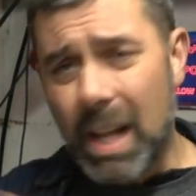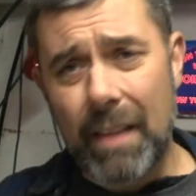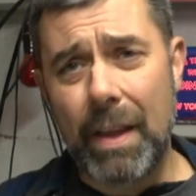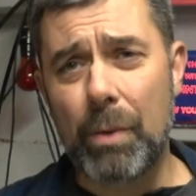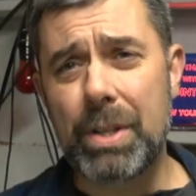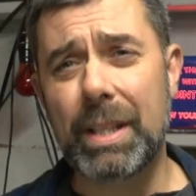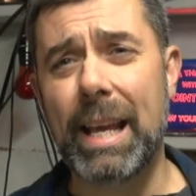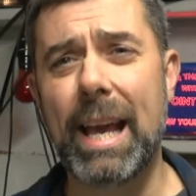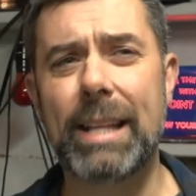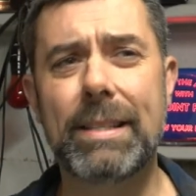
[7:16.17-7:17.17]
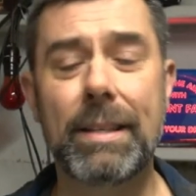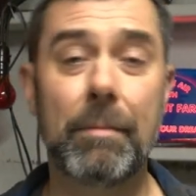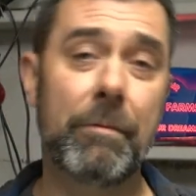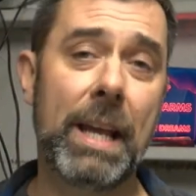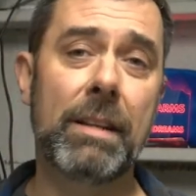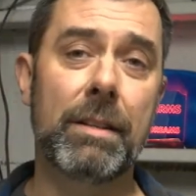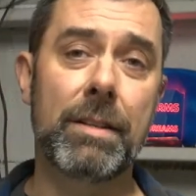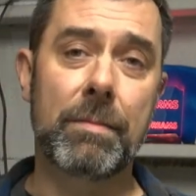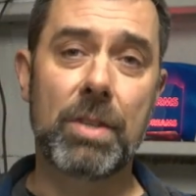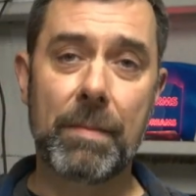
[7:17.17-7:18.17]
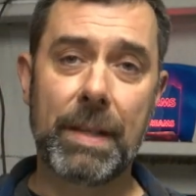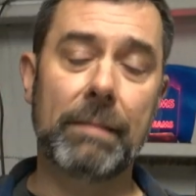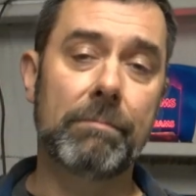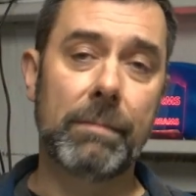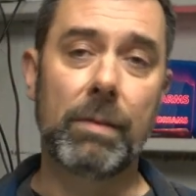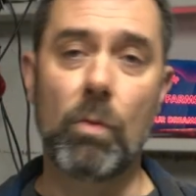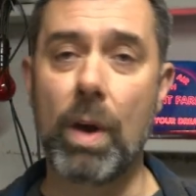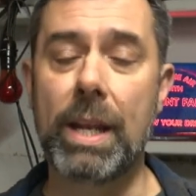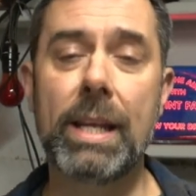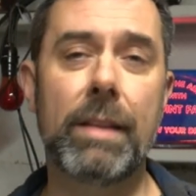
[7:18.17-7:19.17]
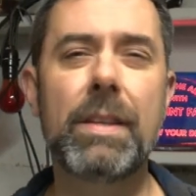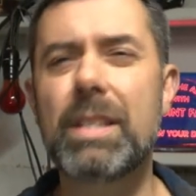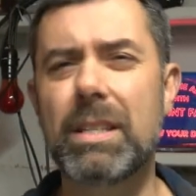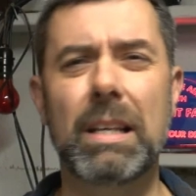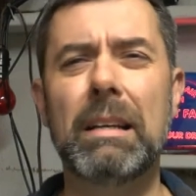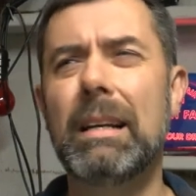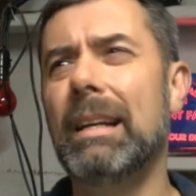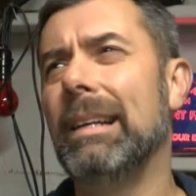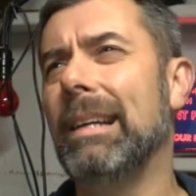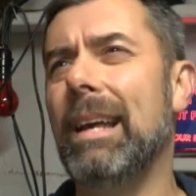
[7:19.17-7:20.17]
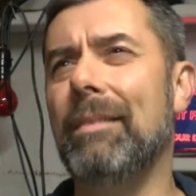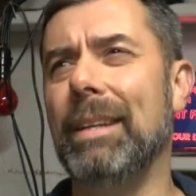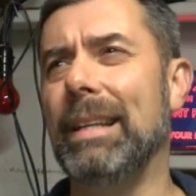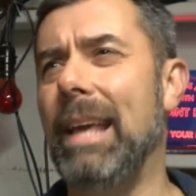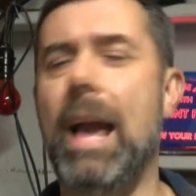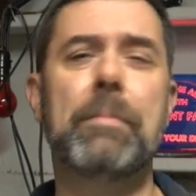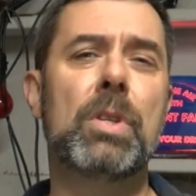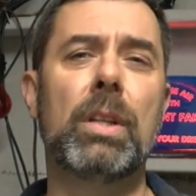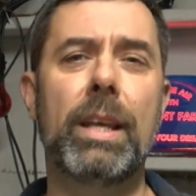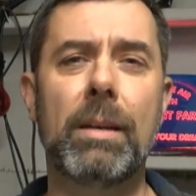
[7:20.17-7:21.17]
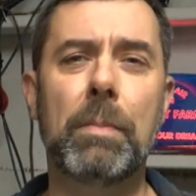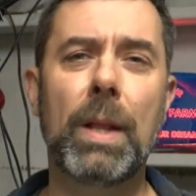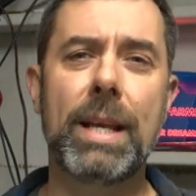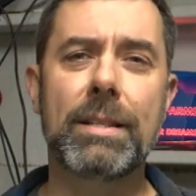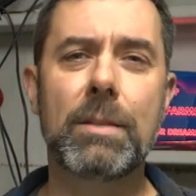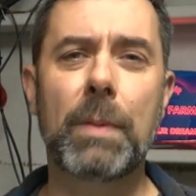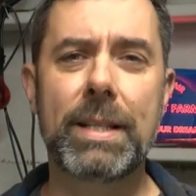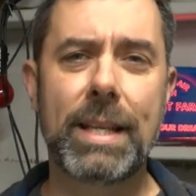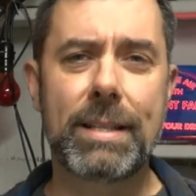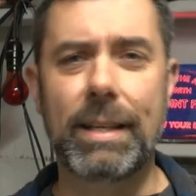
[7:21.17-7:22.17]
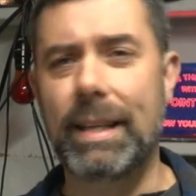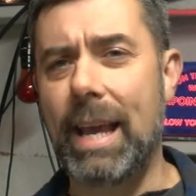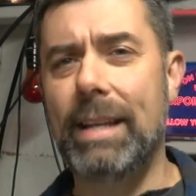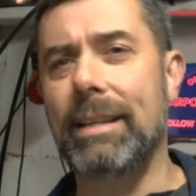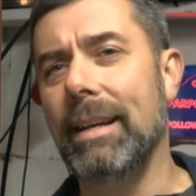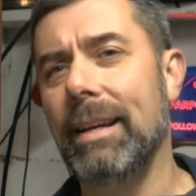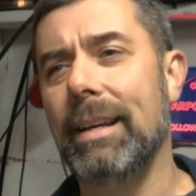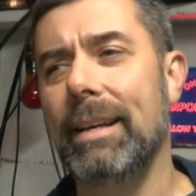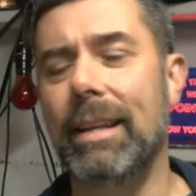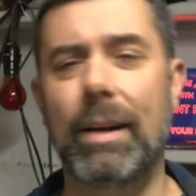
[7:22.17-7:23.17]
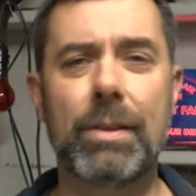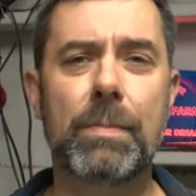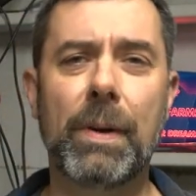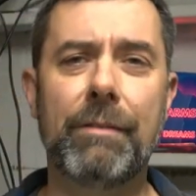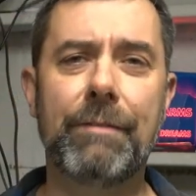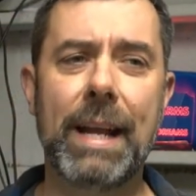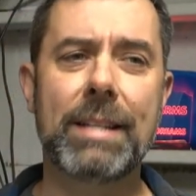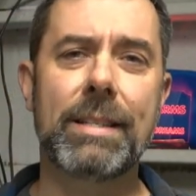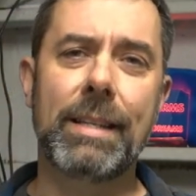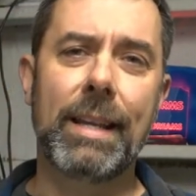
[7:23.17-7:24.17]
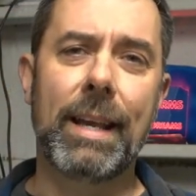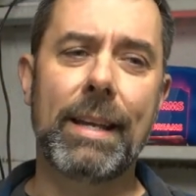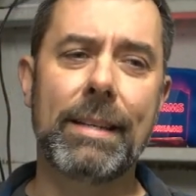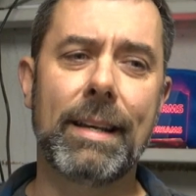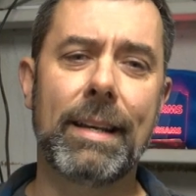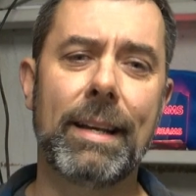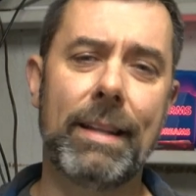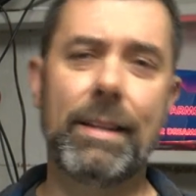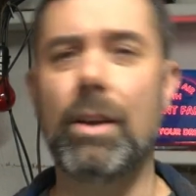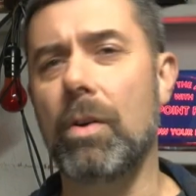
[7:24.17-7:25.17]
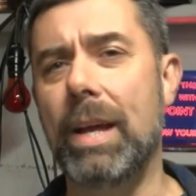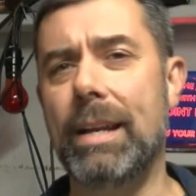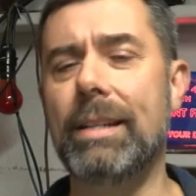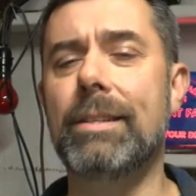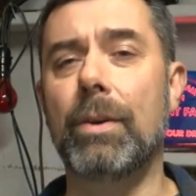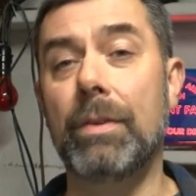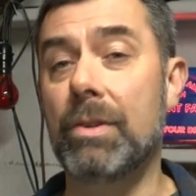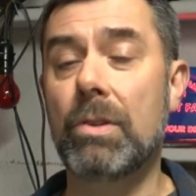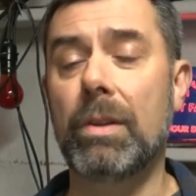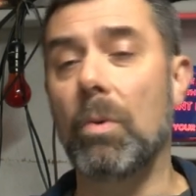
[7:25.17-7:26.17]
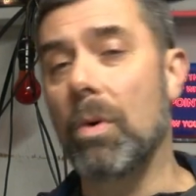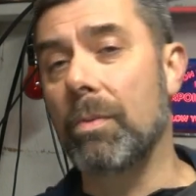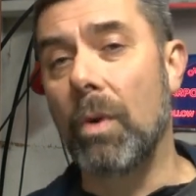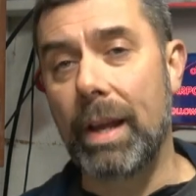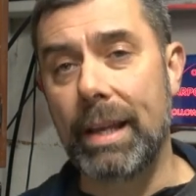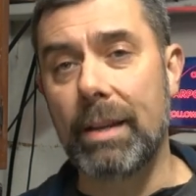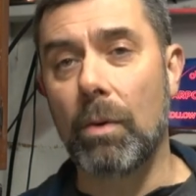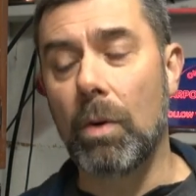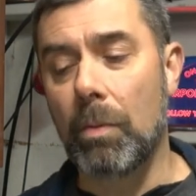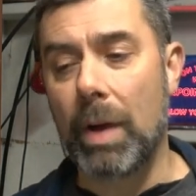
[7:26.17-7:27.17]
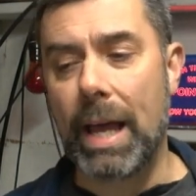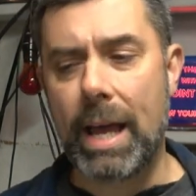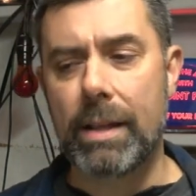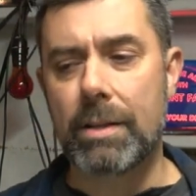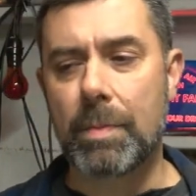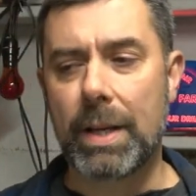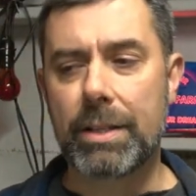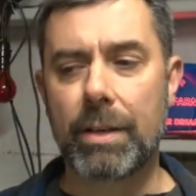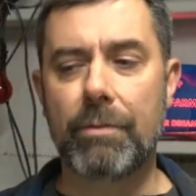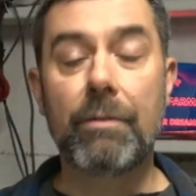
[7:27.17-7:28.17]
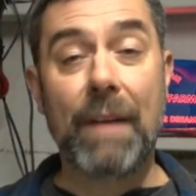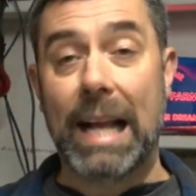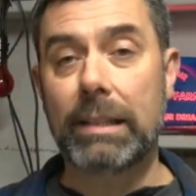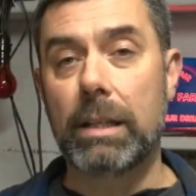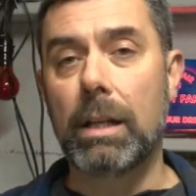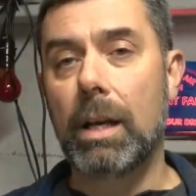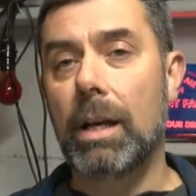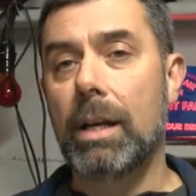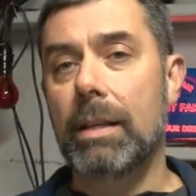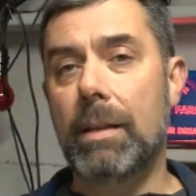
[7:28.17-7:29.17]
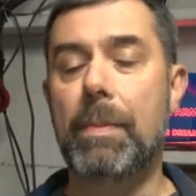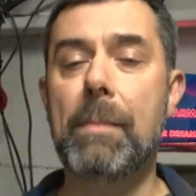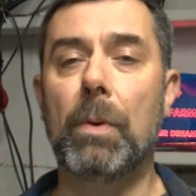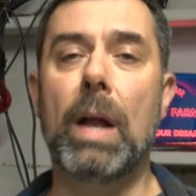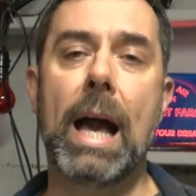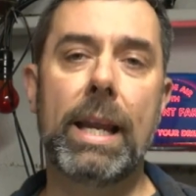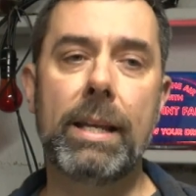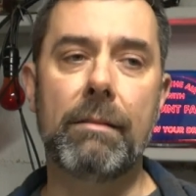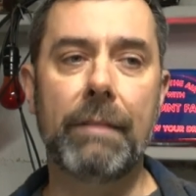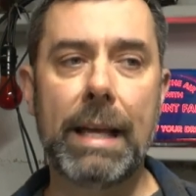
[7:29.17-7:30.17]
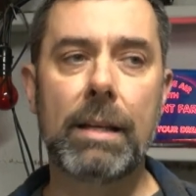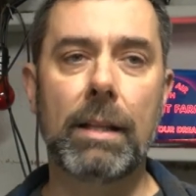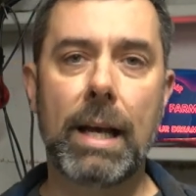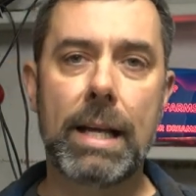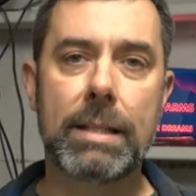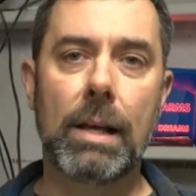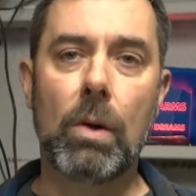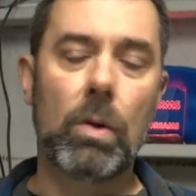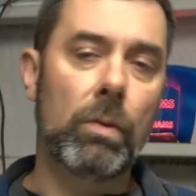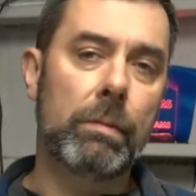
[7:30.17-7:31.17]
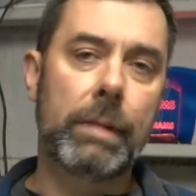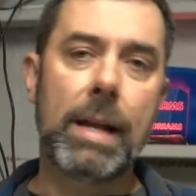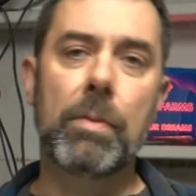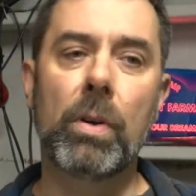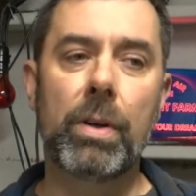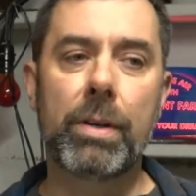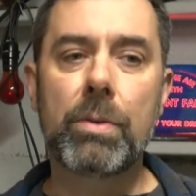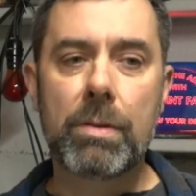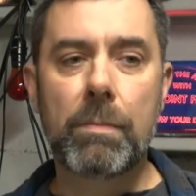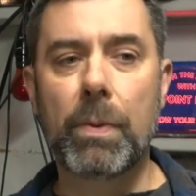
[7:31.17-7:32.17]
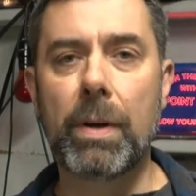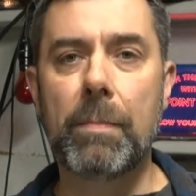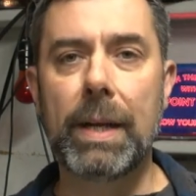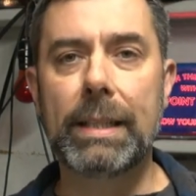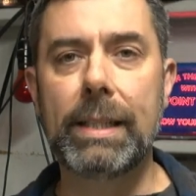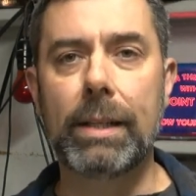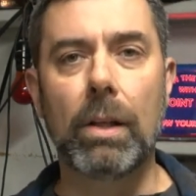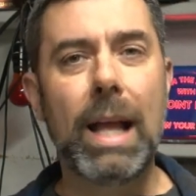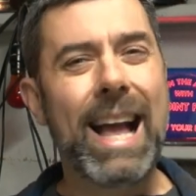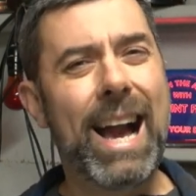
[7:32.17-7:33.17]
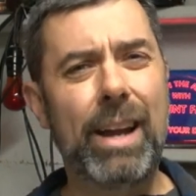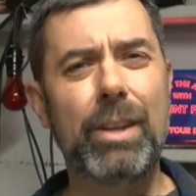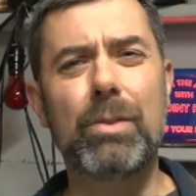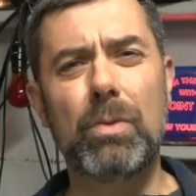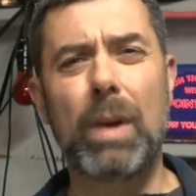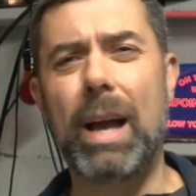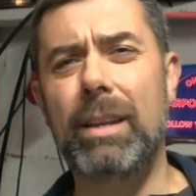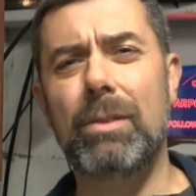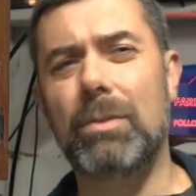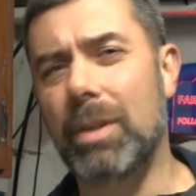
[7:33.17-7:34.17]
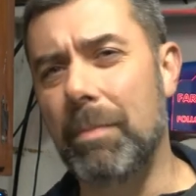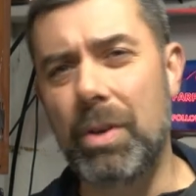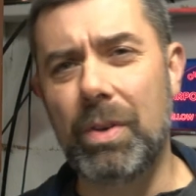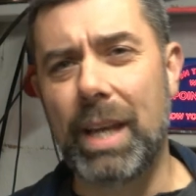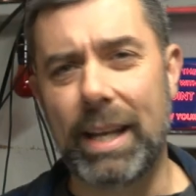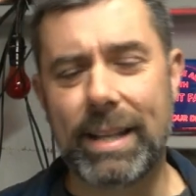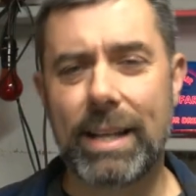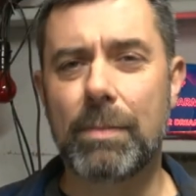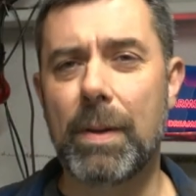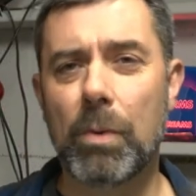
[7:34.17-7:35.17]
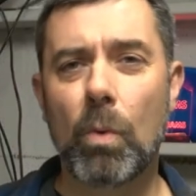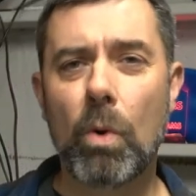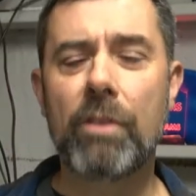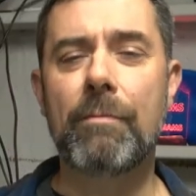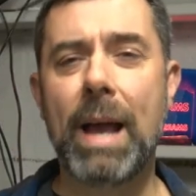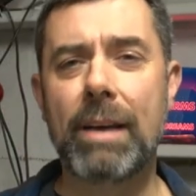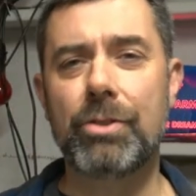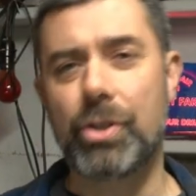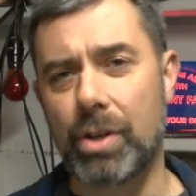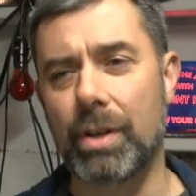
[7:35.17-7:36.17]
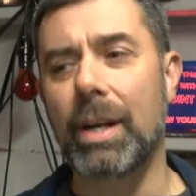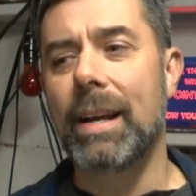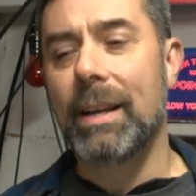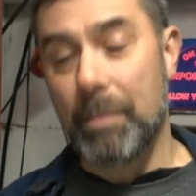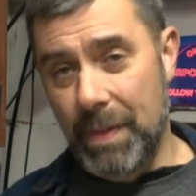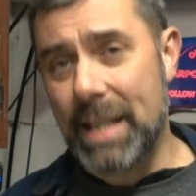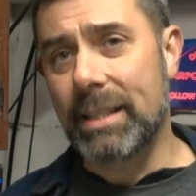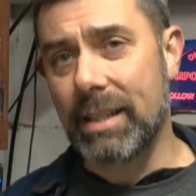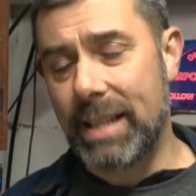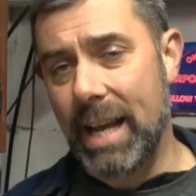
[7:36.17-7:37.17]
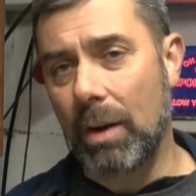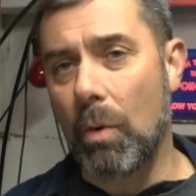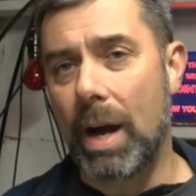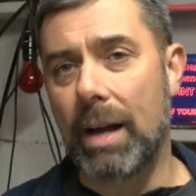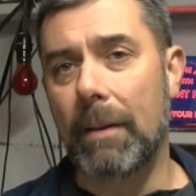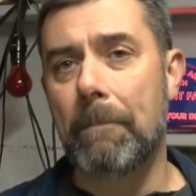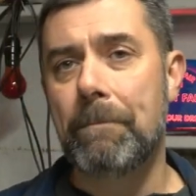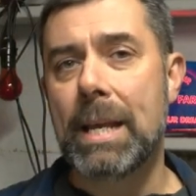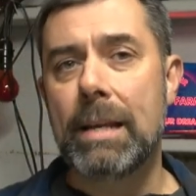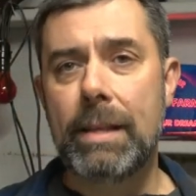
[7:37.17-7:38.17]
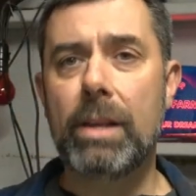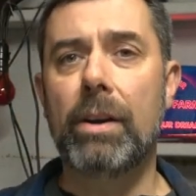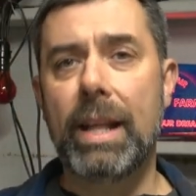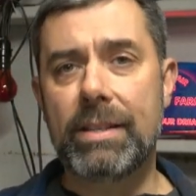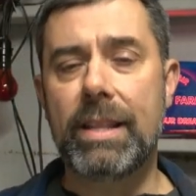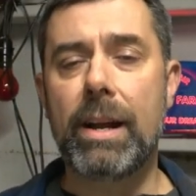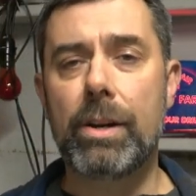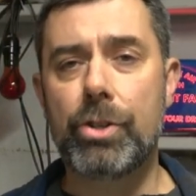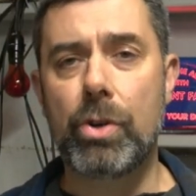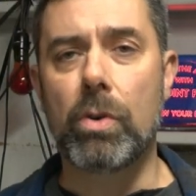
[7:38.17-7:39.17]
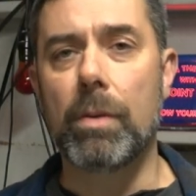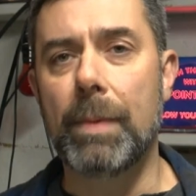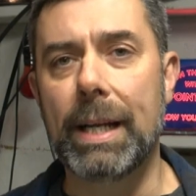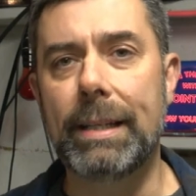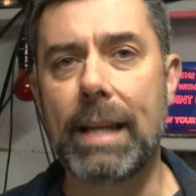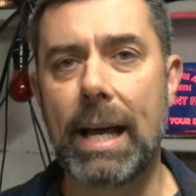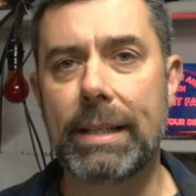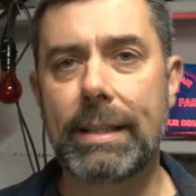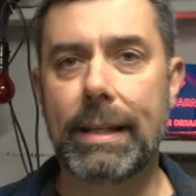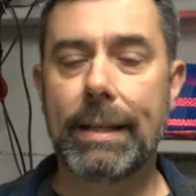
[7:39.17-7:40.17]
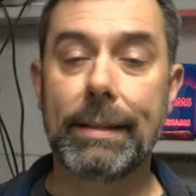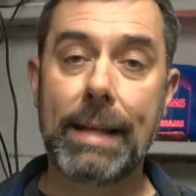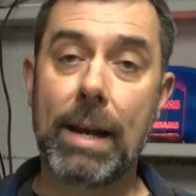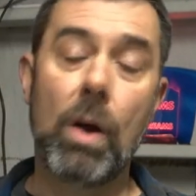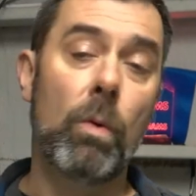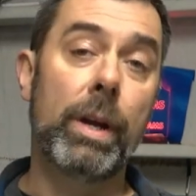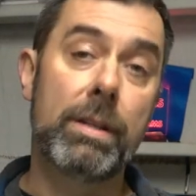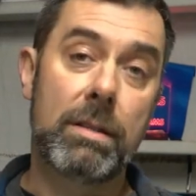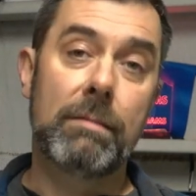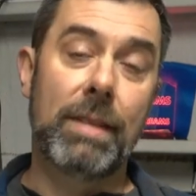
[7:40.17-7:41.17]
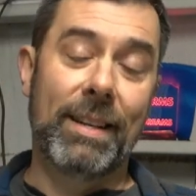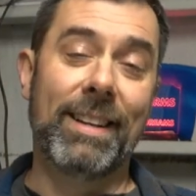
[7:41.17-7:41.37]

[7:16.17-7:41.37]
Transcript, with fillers: and they recently had some vandalism. Something went in, and this is a kind of an encapsulated place. This place has a gate. You know, it's pretty fancy, and you go down into it, and there's only one way in and one way out of this place. So if the fact that the people got in and vandalized the whole neighborhood, it was a pretty big deal. How do you communicate that to people? Word of mouth, sure, but that's going to take a while. The internet's there, sure, but not always.